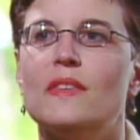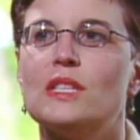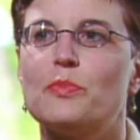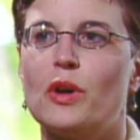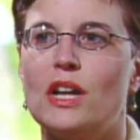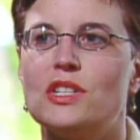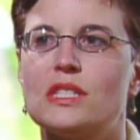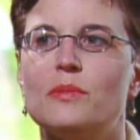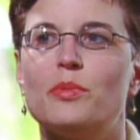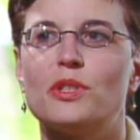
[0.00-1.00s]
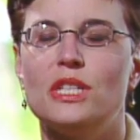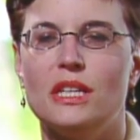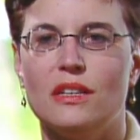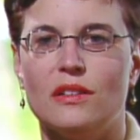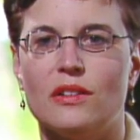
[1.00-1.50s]
This project in
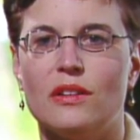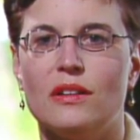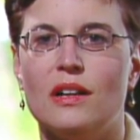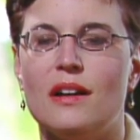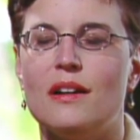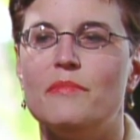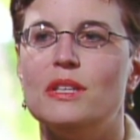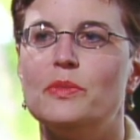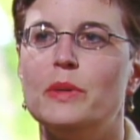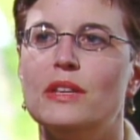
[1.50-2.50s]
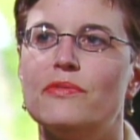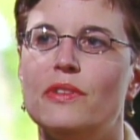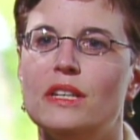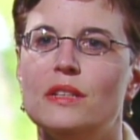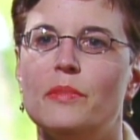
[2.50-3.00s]
particular is being
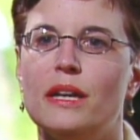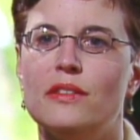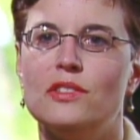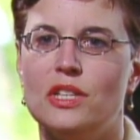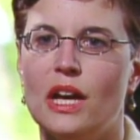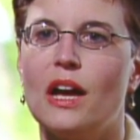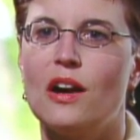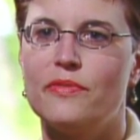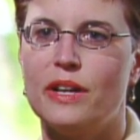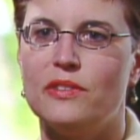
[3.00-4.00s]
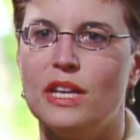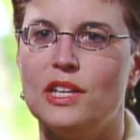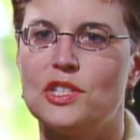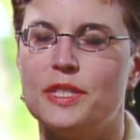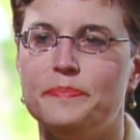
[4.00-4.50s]
funded by the GAR
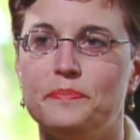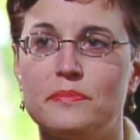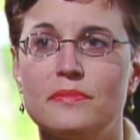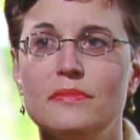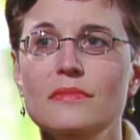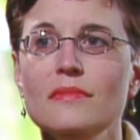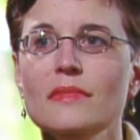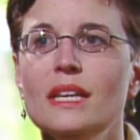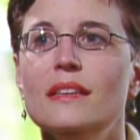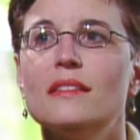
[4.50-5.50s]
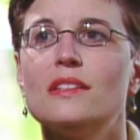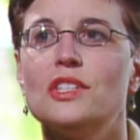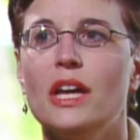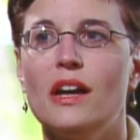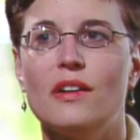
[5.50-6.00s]
Foundation. The
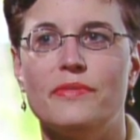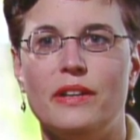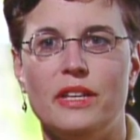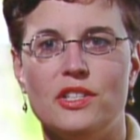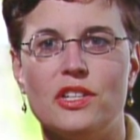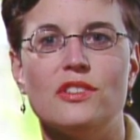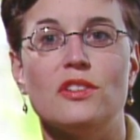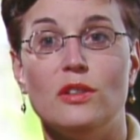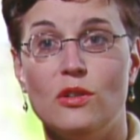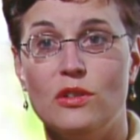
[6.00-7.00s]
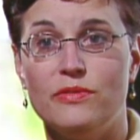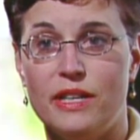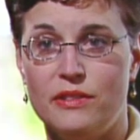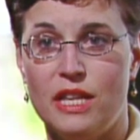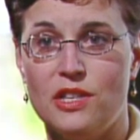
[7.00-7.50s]
GAR Foundation is a local
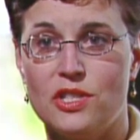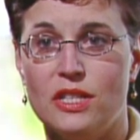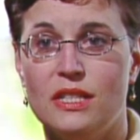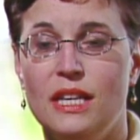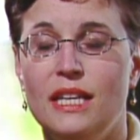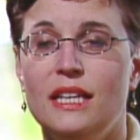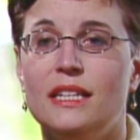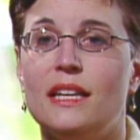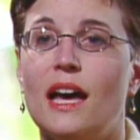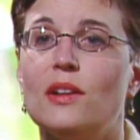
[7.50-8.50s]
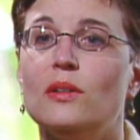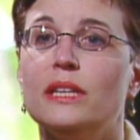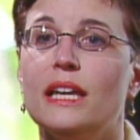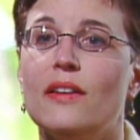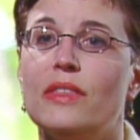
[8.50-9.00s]
foundation. Not
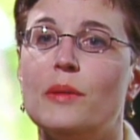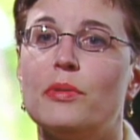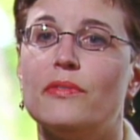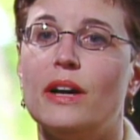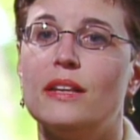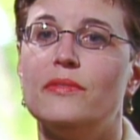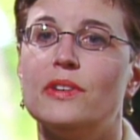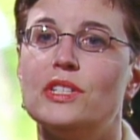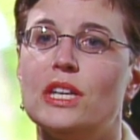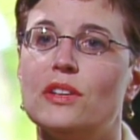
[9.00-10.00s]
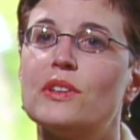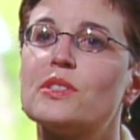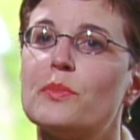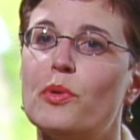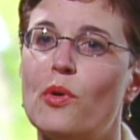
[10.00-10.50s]
only have they provided very
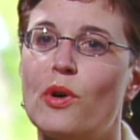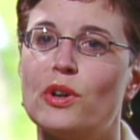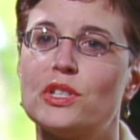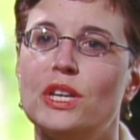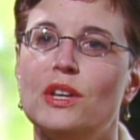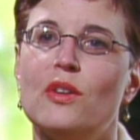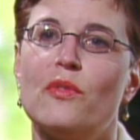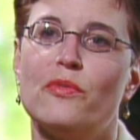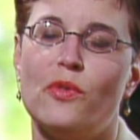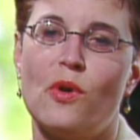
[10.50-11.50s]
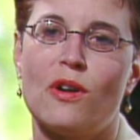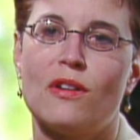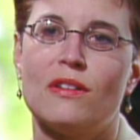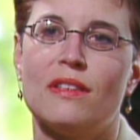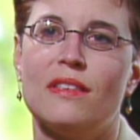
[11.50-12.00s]
generous support
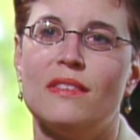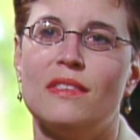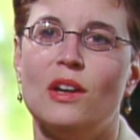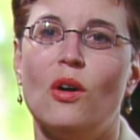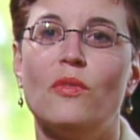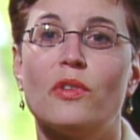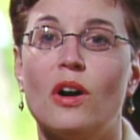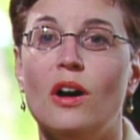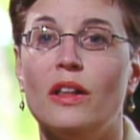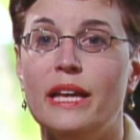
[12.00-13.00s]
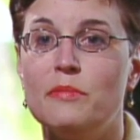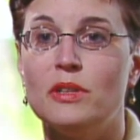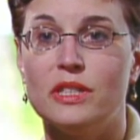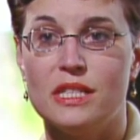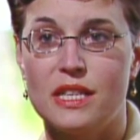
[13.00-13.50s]
for the overall $8
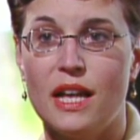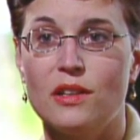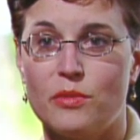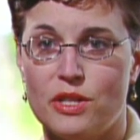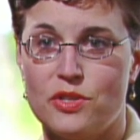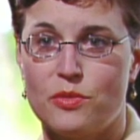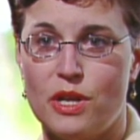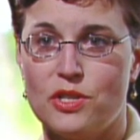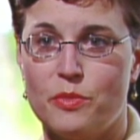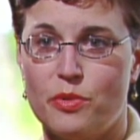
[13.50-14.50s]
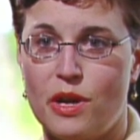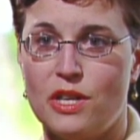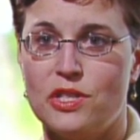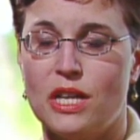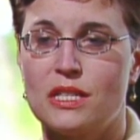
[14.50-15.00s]
million restoration
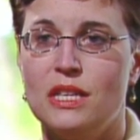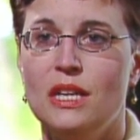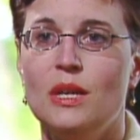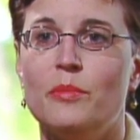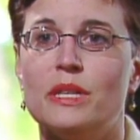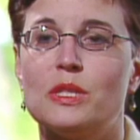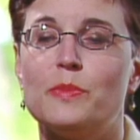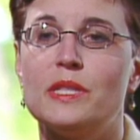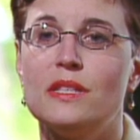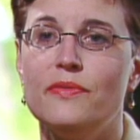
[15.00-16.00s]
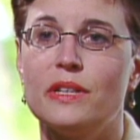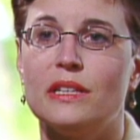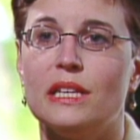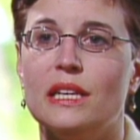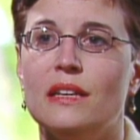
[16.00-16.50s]
project, but
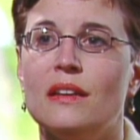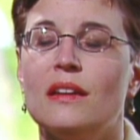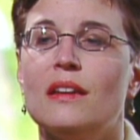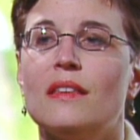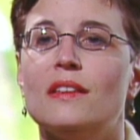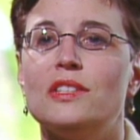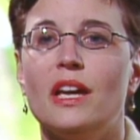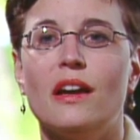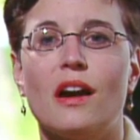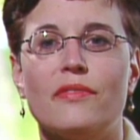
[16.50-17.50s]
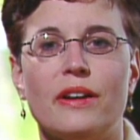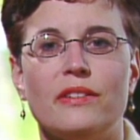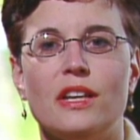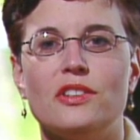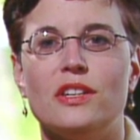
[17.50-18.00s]
specifically, the GAR
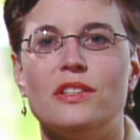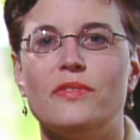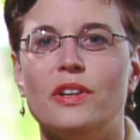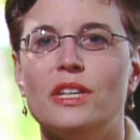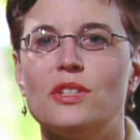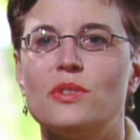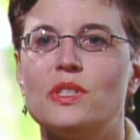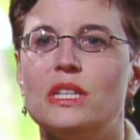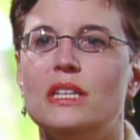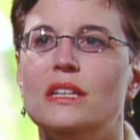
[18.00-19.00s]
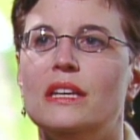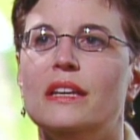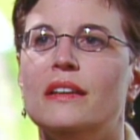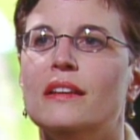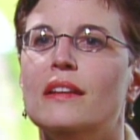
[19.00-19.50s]
Foundation is very interested
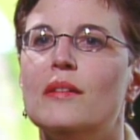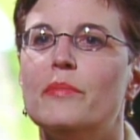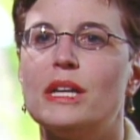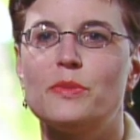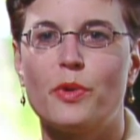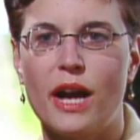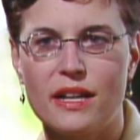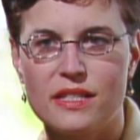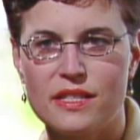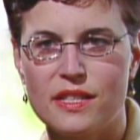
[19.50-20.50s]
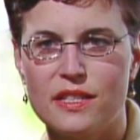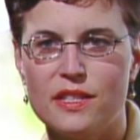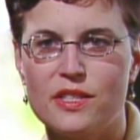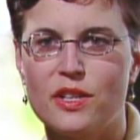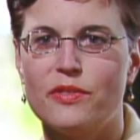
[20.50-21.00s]
in best
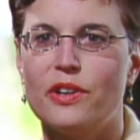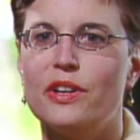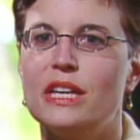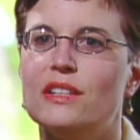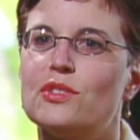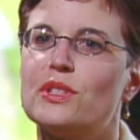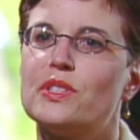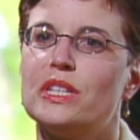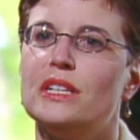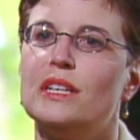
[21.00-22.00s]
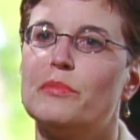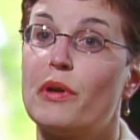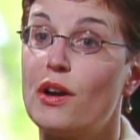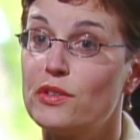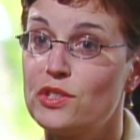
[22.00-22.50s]
practices, very interested in
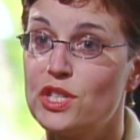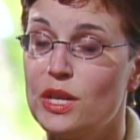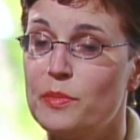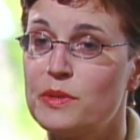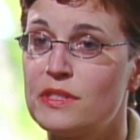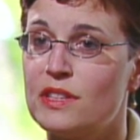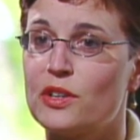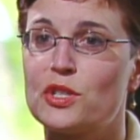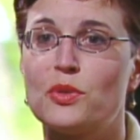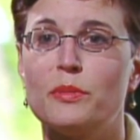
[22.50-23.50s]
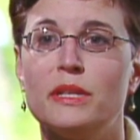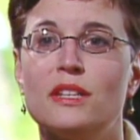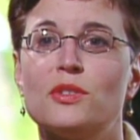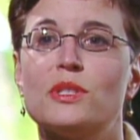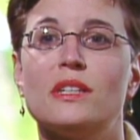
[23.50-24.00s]
partnerships, they're
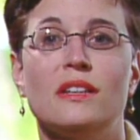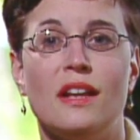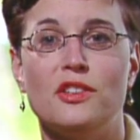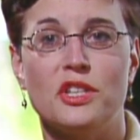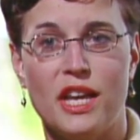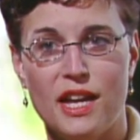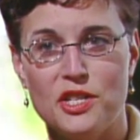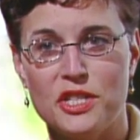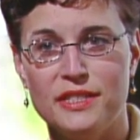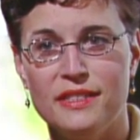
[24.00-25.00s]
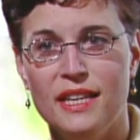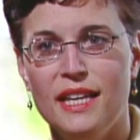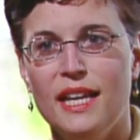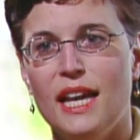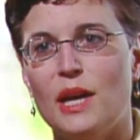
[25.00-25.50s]
extremely interested in education,
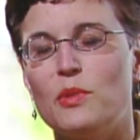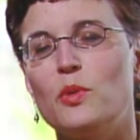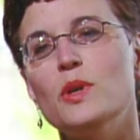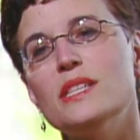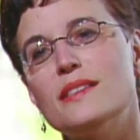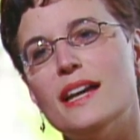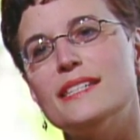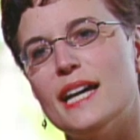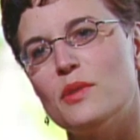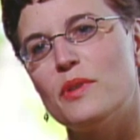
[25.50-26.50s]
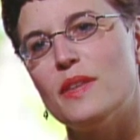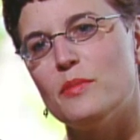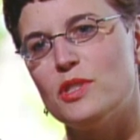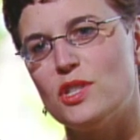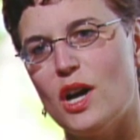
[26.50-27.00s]
And when we sat down with
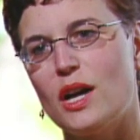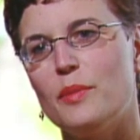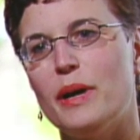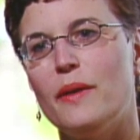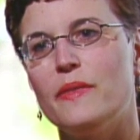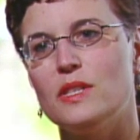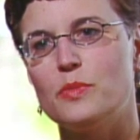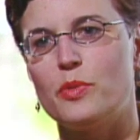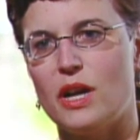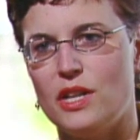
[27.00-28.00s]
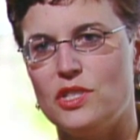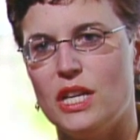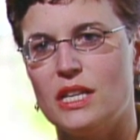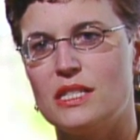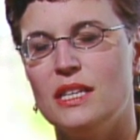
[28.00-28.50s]
them to talk about this
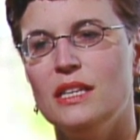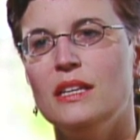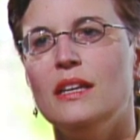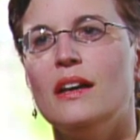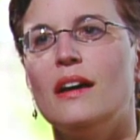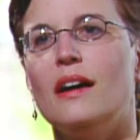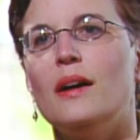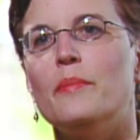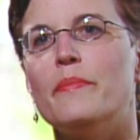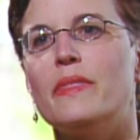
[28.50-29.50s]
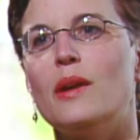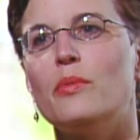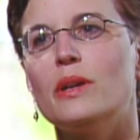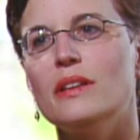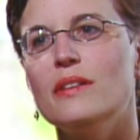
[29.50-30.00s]
project, they
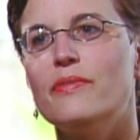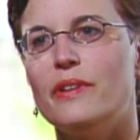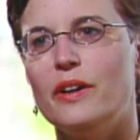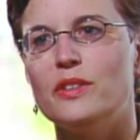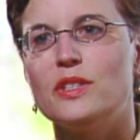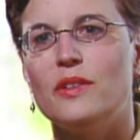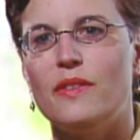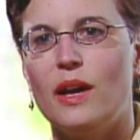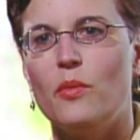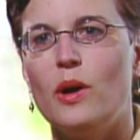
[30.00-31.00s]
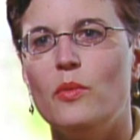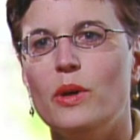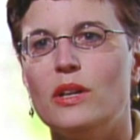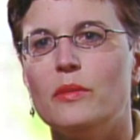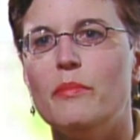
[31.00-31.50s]
really felt that what
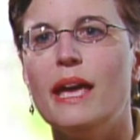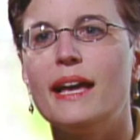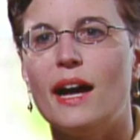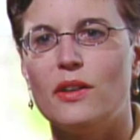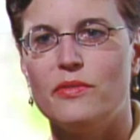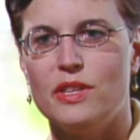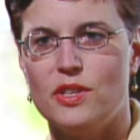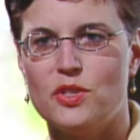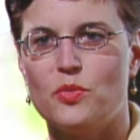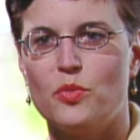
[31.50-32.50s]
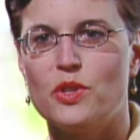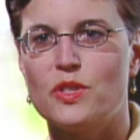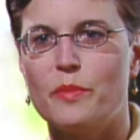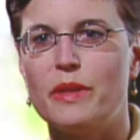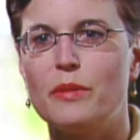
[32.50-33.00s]
we could make out of this was
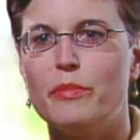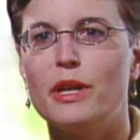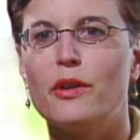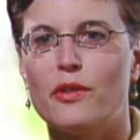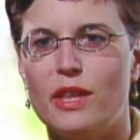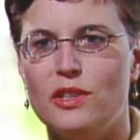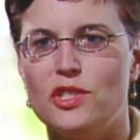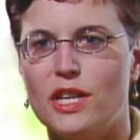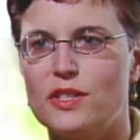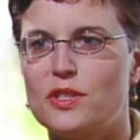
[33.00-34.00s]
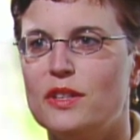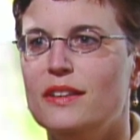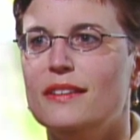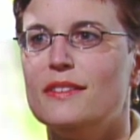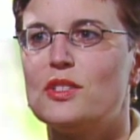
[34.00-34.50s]
something bigger than just
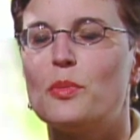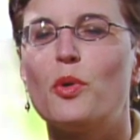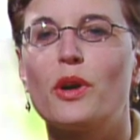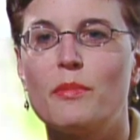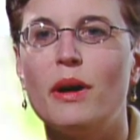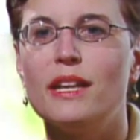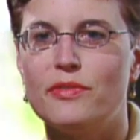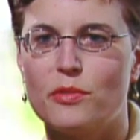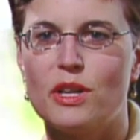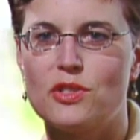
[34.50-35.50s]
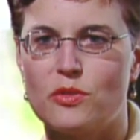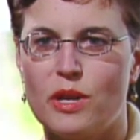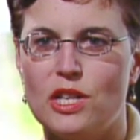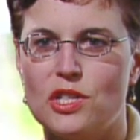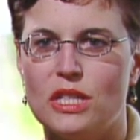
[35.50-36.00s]
supporting money for
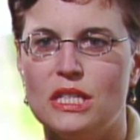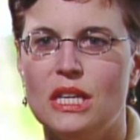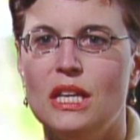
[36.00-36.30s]
restoration.